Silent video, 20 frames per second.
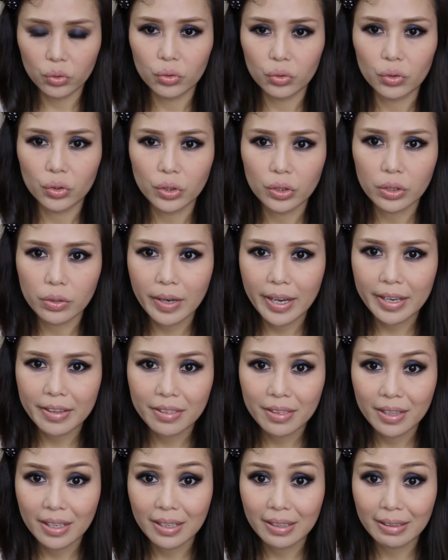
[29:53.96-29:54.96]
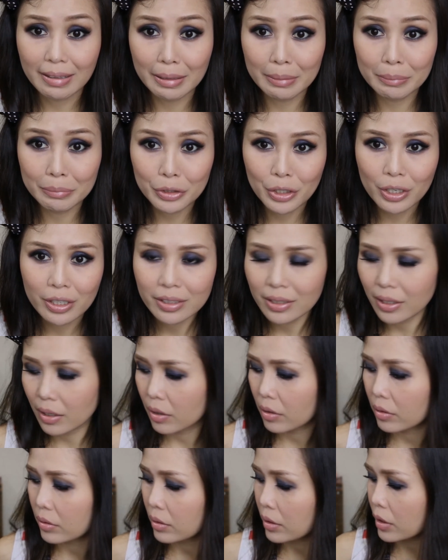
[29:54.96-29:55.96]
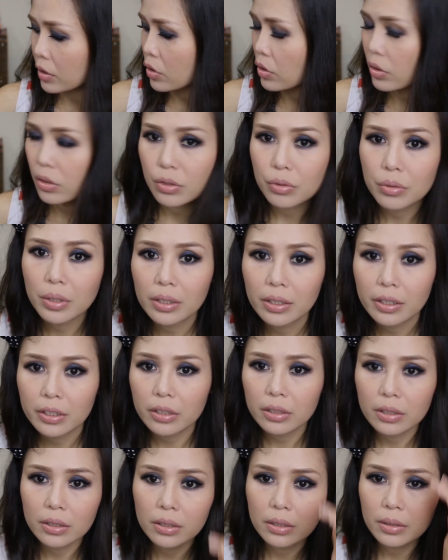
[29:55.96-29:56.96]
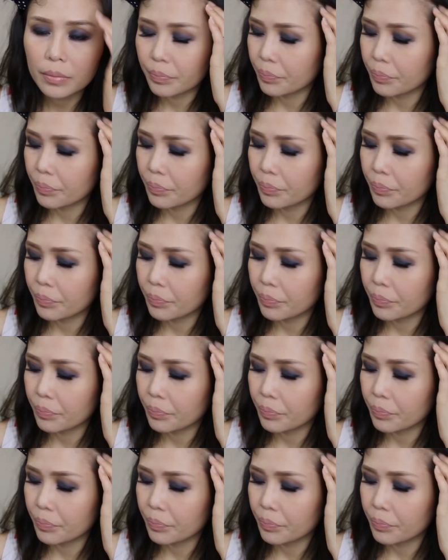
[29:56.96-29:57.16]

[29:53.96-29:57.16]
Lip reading: So I think I'm done now. Let's do a little